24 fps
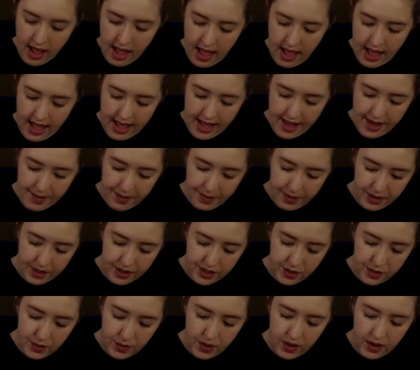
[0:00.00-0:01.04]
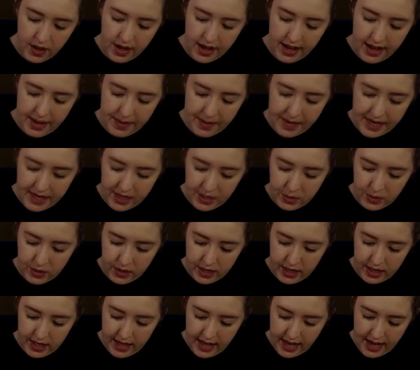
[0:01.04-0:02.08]
N minus 1
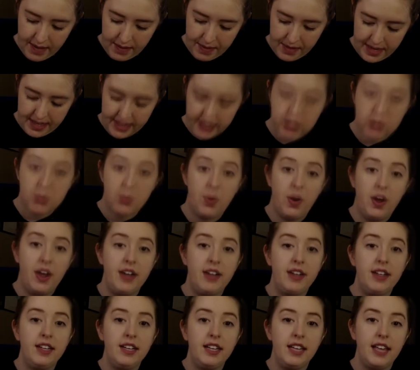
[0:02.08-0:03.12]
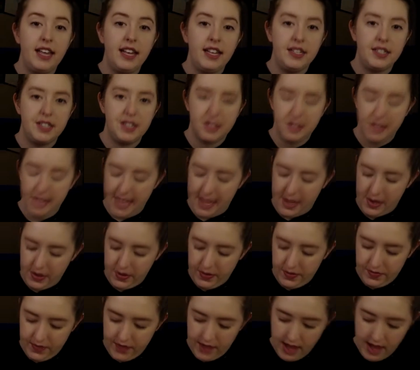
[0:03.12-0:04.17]
and n minus 1 cancel out.
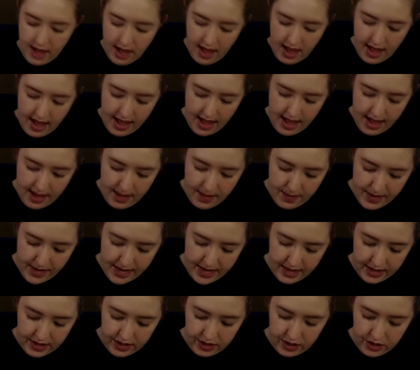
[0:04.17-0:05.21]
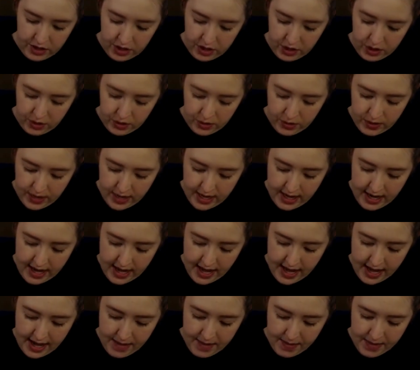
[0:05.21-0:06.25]
n minus 2 and
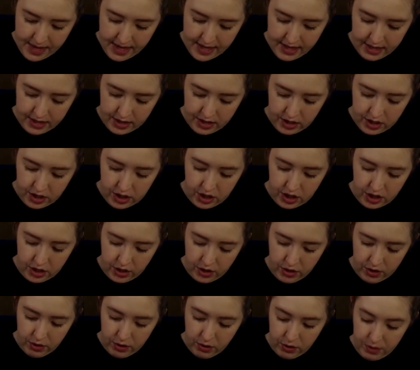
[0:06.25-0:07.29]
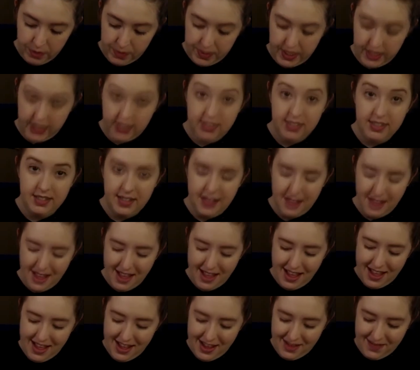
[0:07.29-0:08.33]
n minus 2, whoopsies,
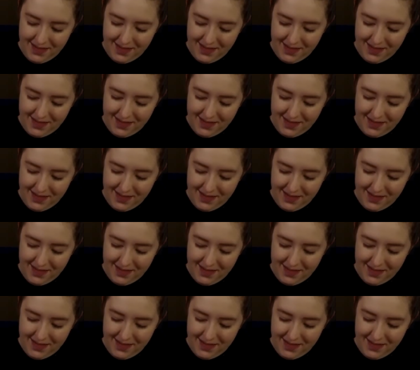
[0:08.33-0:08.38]
n